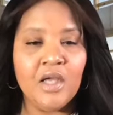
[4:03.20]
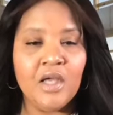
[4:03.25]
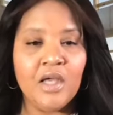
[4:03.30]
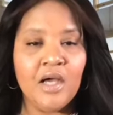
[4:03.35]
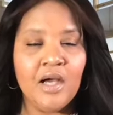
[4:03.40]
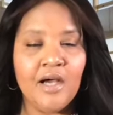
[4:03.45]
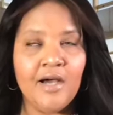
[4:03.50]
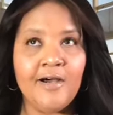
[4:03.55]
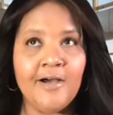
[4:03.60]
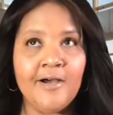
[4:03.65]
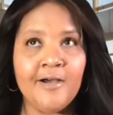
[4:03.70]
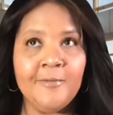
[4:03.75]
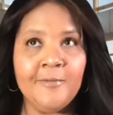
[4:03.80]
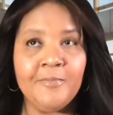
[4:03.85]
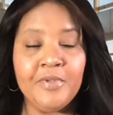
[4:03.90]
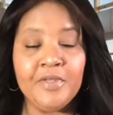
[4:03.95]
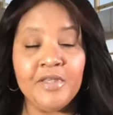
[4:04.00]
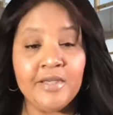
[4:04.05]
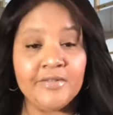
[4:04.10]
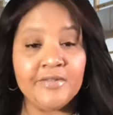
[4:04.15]
um,
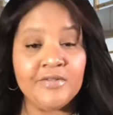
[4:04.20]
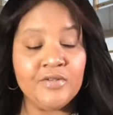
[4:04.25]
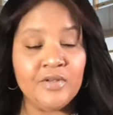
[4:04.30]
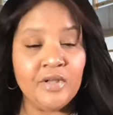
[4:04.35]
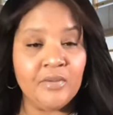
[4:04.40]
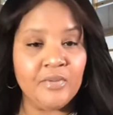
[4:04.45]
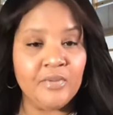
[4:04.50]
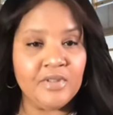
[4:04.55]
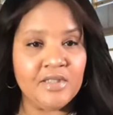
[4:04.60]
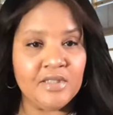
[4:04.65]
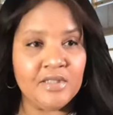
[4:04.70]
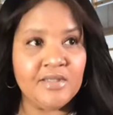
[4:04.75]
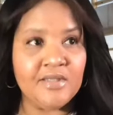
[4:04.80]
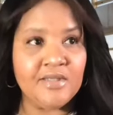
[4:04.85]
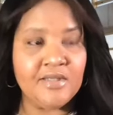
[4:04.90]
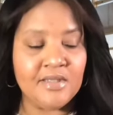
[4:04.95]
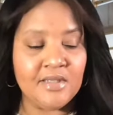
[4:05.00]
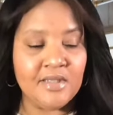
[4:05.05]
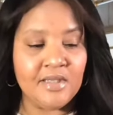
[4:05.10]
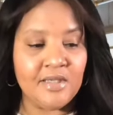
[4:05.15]
but yesterday we did
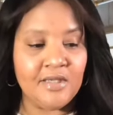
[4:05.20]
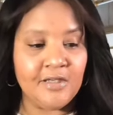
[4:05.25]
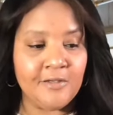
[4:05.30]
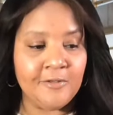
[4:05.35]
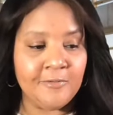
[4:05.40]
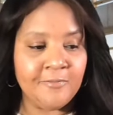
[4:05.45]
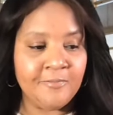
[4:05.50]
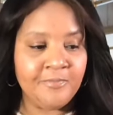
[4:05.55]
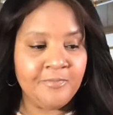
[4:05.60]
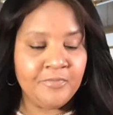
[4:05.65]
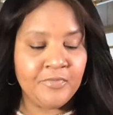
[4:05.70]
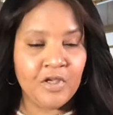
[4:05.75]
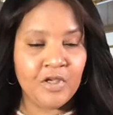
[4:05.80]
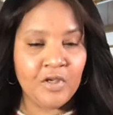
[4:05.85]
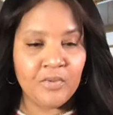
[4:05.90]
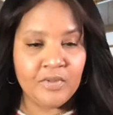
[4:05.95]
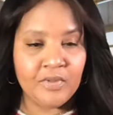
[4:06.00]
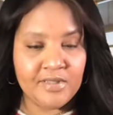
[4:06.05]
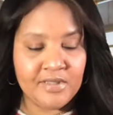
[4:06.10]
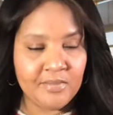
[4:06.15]
see there
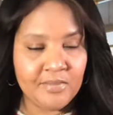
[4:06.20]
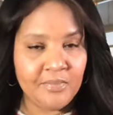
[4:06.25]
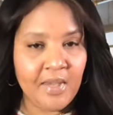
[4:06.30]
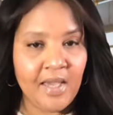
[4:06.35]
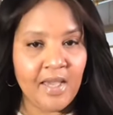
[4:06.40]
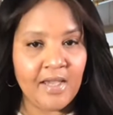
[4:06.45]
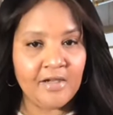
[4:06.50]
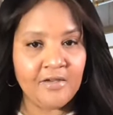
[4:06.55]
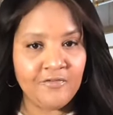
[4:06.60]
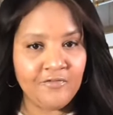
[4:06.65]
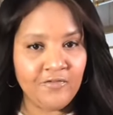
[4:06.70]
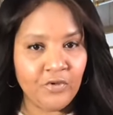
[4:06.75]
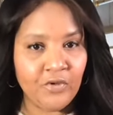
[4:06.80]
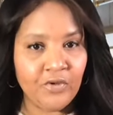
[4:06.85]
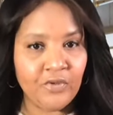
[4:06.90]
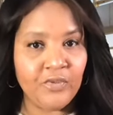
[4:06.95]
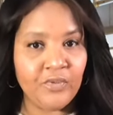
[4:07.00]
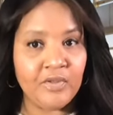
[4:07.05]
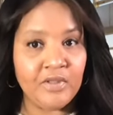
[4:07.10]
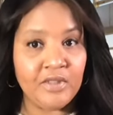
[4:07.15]
was some back and
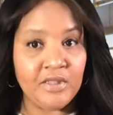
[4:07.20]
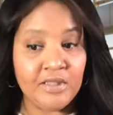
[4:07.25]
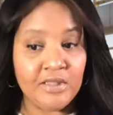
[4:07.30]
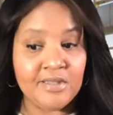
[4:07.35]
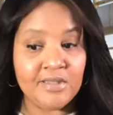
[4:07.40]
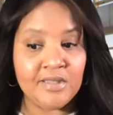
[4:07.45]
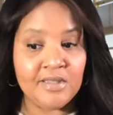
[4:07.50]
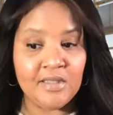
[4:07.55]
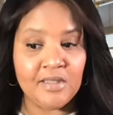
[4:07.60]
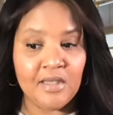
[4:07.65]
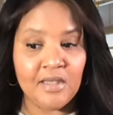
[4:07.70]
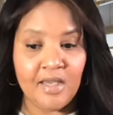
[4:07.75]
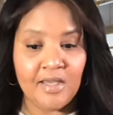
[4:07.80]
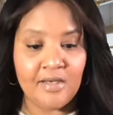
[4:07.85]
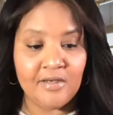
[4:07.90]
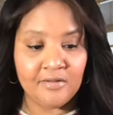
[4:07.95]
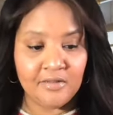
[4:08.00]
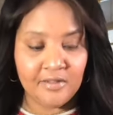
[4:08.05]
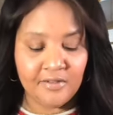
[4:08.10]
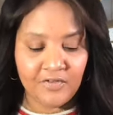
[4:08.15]
forth with Niecy and
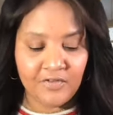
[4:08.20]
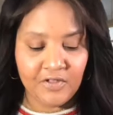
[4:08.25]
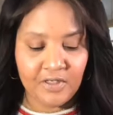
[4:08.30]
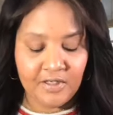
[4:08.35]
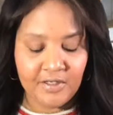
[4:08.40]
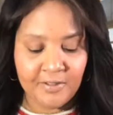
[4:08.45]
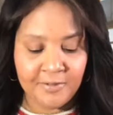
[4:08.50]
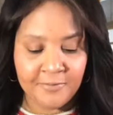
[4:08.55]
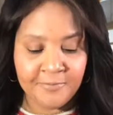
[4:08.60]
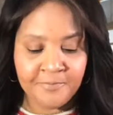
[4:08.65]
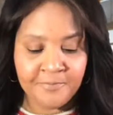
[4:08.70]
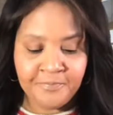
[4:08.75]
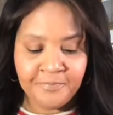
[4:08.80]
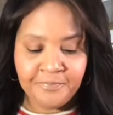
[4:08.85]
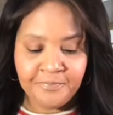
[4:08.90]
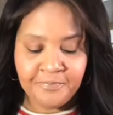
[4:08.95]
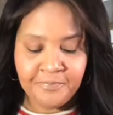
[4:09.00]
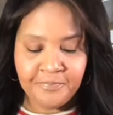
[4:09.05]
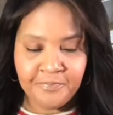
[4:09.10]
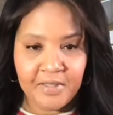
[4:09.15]
Olivia.
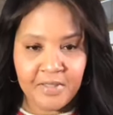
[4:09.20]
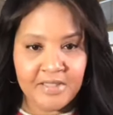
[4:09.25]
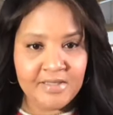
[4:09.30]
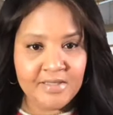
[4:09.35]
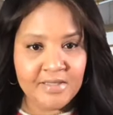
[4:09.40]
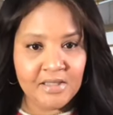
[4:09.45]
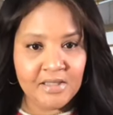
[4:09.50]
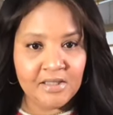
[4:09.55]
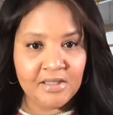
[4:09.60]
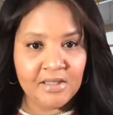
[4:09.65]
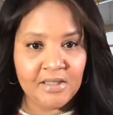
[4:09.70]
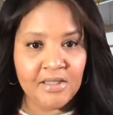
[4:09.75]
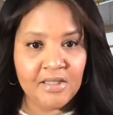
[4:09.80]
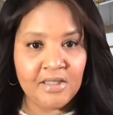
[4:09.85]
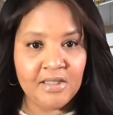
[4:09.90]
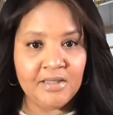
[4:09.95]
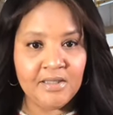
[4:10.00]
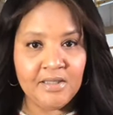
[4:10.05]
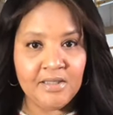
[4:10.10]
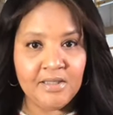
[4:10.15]
Basically,
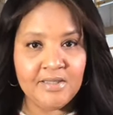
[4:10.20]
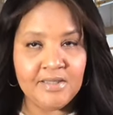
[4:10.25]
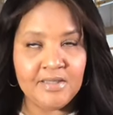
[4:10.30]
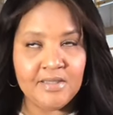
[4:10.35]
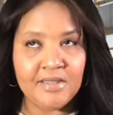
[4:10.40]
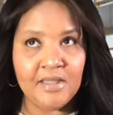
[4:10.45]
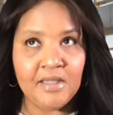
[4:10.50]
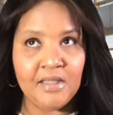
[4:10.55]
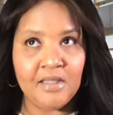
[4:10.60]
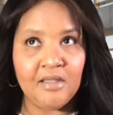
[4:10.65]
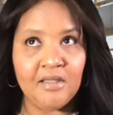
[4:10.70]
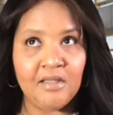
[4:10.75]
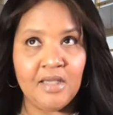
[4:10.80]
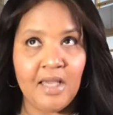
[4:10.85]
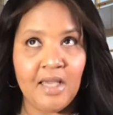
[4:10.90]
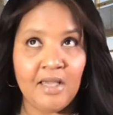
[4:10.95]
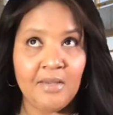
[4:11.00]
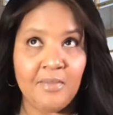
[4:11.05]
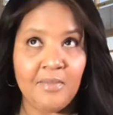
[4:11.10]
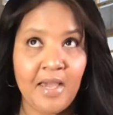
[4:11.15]
Niecy
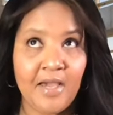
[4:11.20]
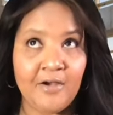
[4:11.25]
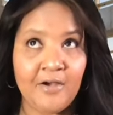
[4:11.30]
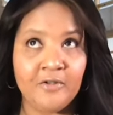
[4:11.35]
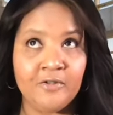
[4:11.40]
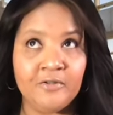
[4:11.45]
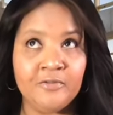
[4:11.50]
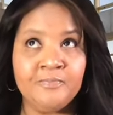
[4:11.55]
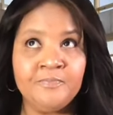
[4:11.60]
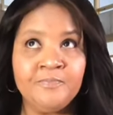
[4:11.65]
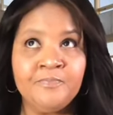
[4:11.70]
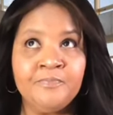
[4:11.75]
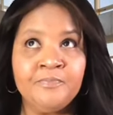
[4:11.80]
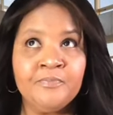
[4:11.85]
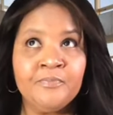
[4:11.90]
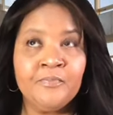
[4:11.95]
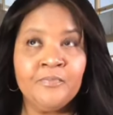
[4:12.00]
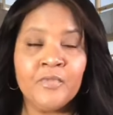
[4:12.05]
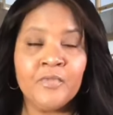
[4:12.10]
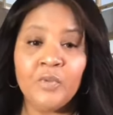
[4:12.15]
came out
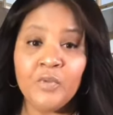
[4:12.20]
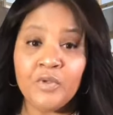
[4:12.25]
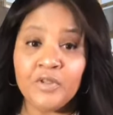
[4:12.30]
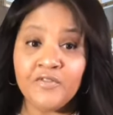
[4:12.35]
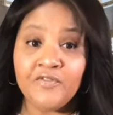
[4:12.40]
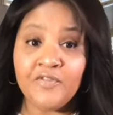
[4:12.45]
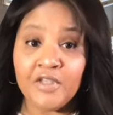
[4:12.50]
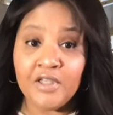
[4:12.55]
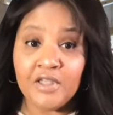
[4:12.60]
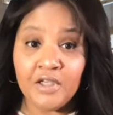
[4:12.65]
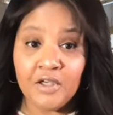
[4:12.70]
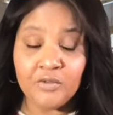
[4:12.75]
with a video